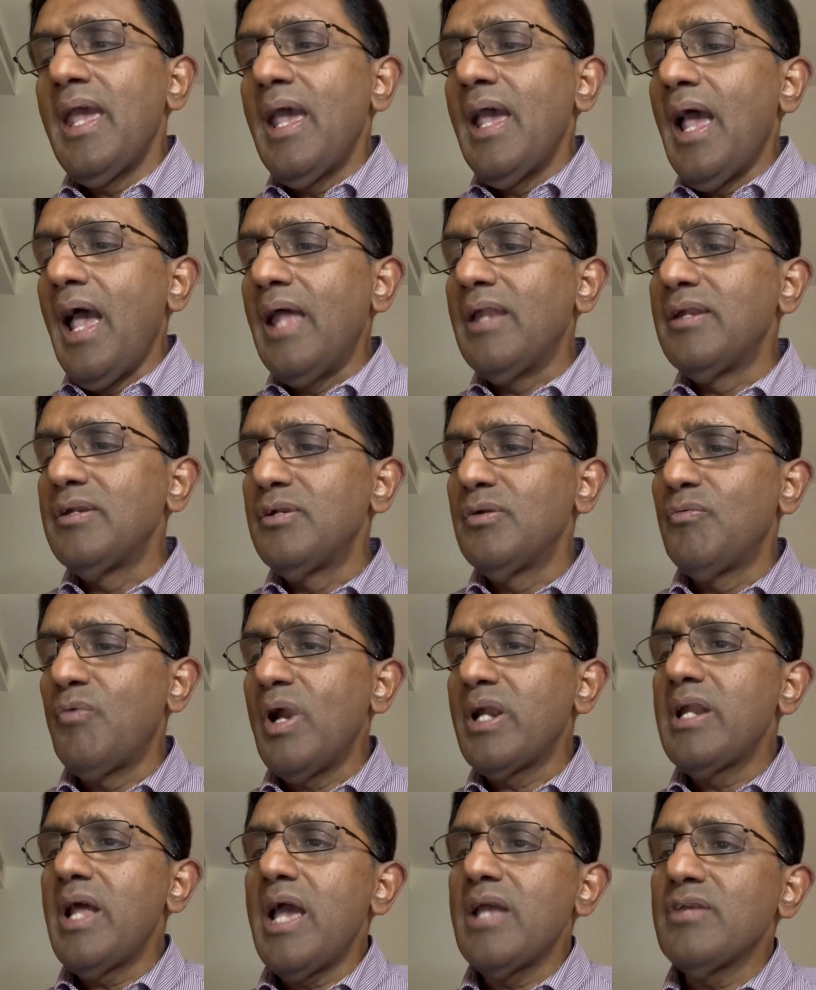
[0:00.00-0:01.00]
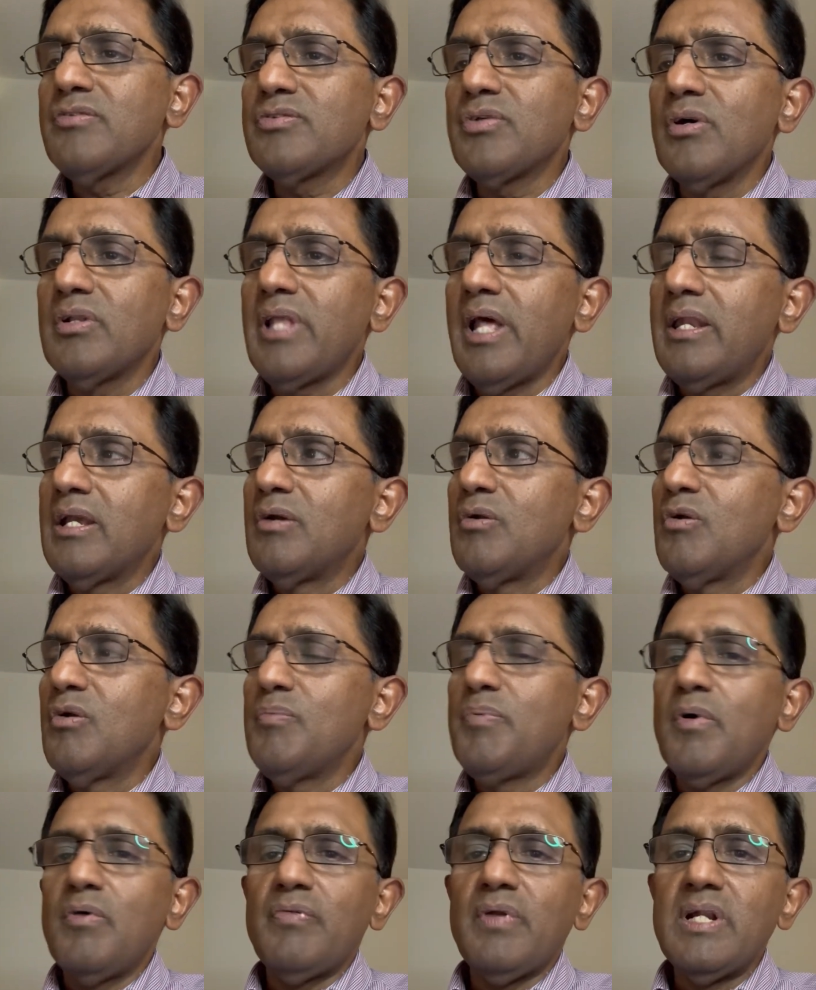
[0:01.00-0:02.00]
And one day I saw that a
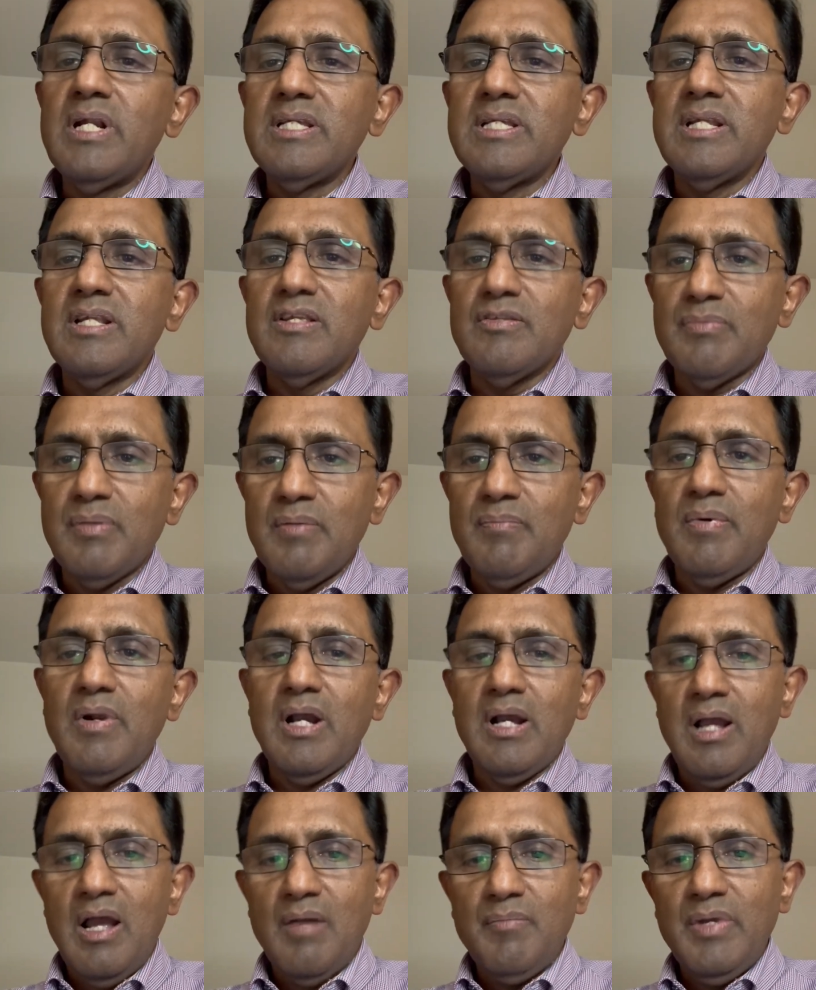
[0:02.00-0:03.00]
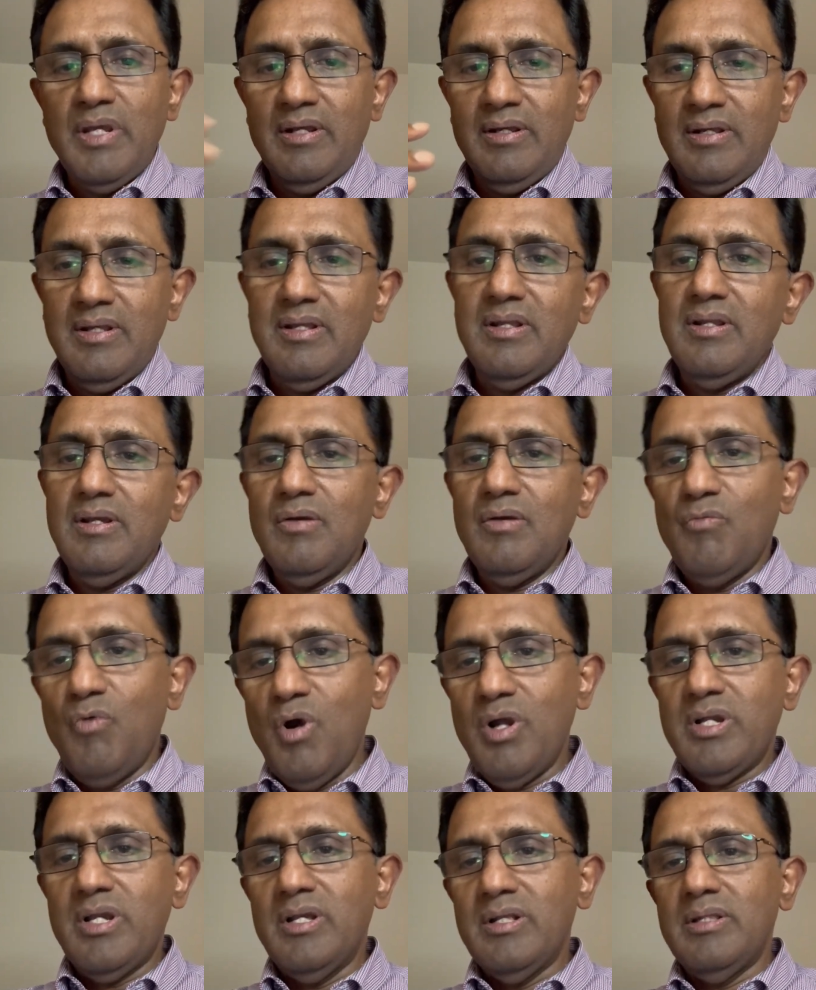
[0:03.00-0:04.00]
group of Indigenous people are coming
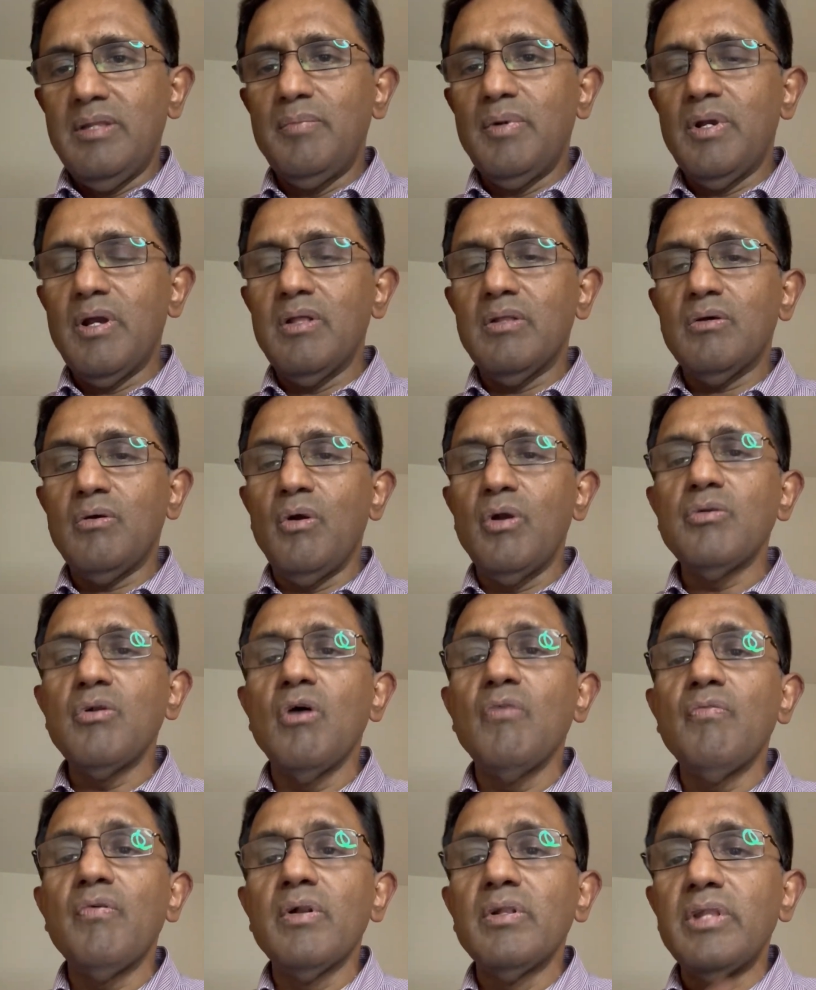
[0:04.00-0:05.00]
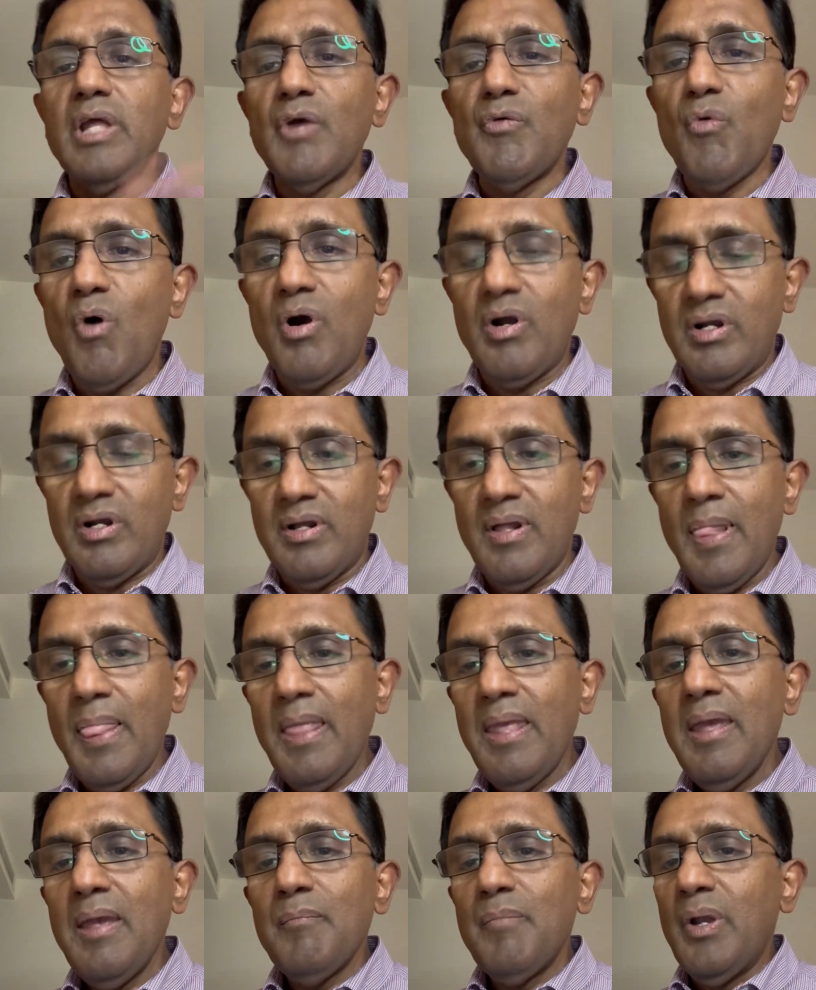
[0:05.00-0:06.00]
walking, because quite often they walk
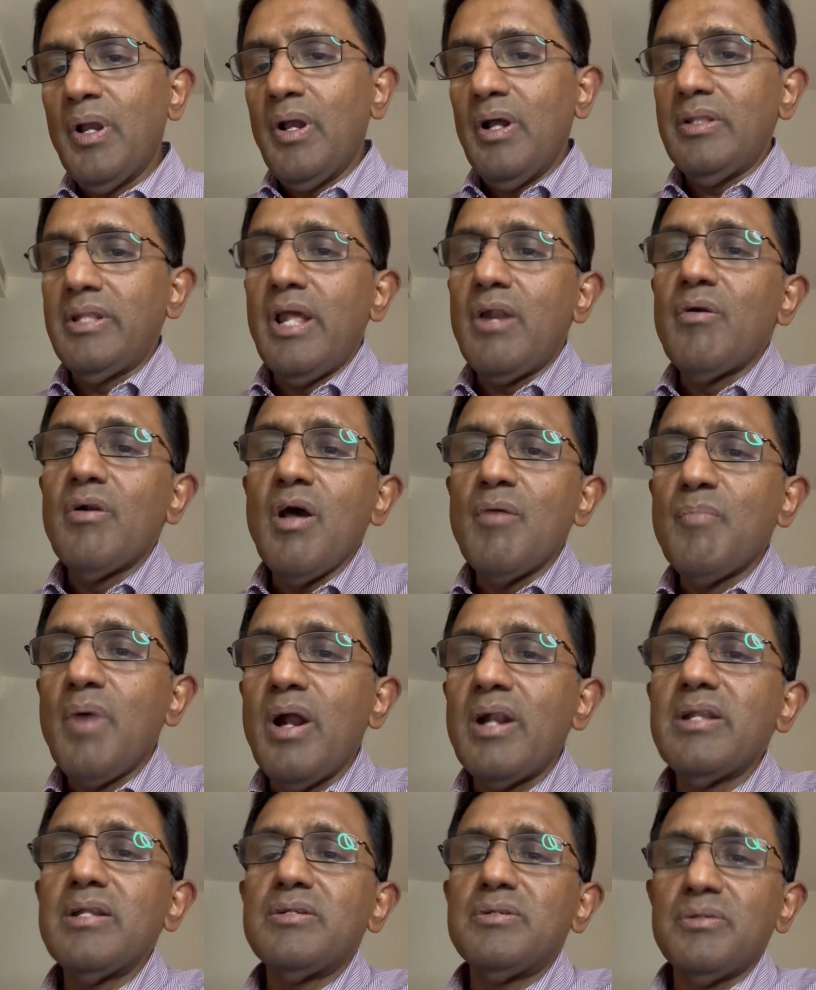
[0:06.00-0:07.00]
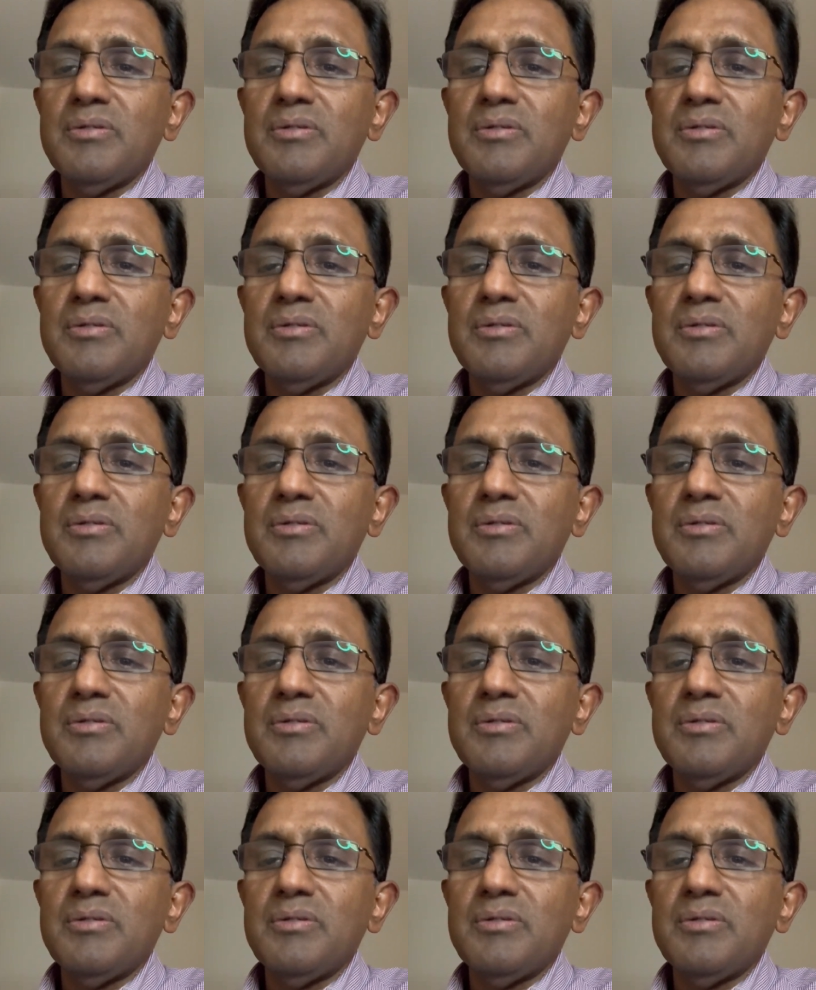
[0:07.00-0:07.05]
because they don't have money to